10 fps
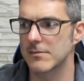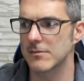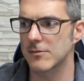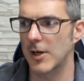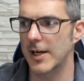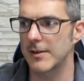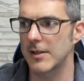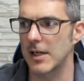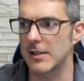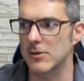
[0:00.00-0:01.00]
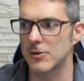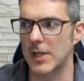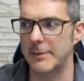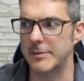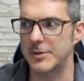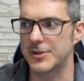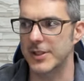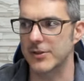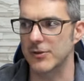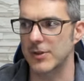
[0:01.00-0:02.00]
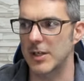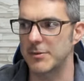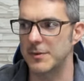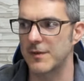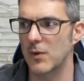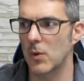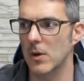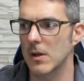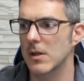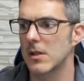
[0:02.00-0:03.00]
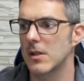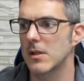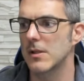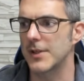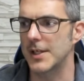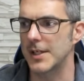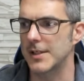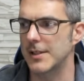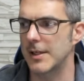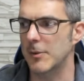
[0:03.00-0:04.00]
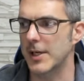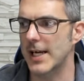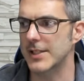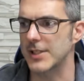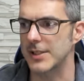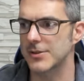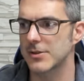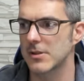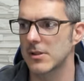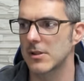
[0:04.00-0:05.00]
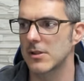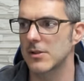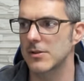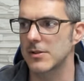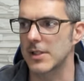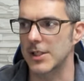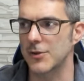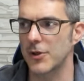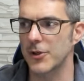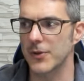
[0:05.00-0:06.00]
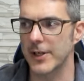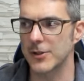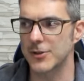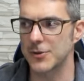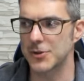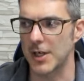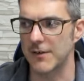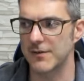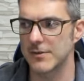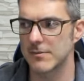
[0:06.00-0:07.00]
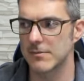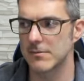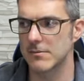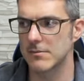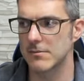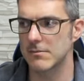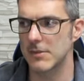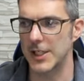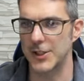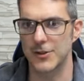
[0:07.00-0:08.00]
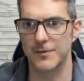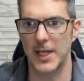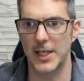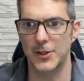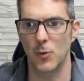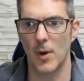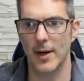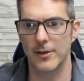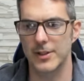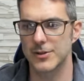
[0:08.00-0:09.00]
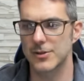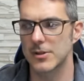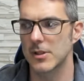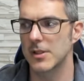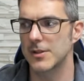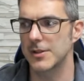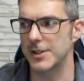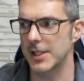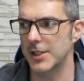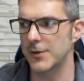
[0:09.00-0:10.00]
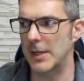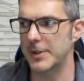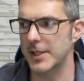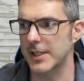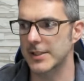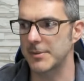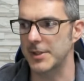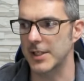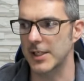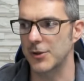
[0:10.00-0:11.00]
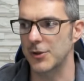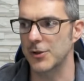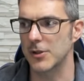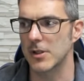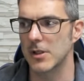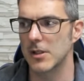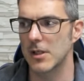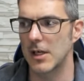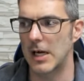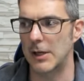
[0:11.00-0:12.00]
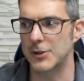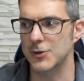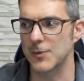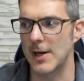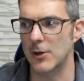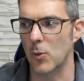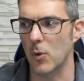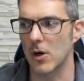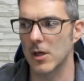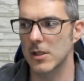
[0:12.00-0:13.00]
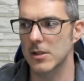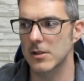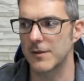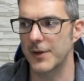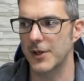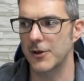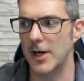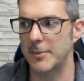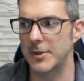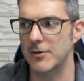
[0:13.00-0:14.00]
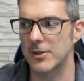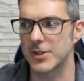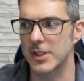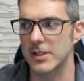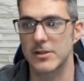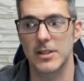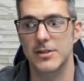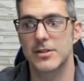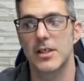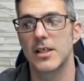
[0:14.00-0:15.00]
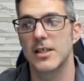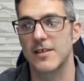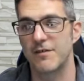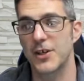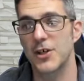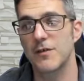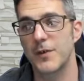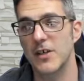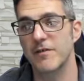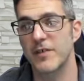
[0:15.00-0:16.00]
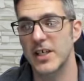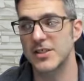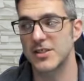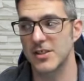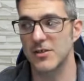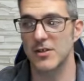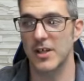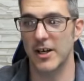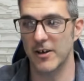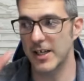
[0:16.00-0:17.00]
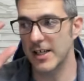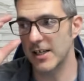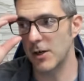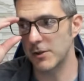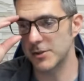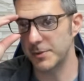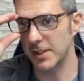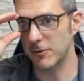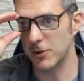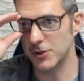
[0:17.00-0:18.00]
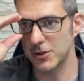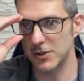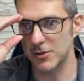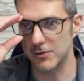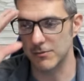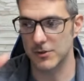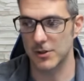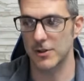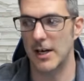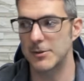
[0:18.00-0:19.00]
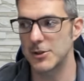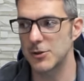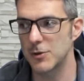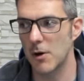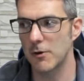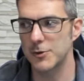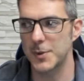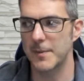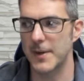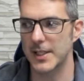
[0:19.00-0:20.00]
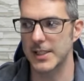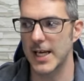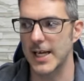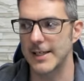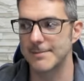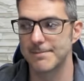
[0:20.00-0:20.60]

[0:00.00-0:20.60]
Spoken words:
Right? Learn IPv6, learn IPv4, then network access. You got to do all your layer 2 stuff and your wireless. Then you got to do IP connectivity. You got to do how does a router work, configure your IP addressing. It says configure and verify single area OSPF version 2. So they're having you do OSPF out of the gate.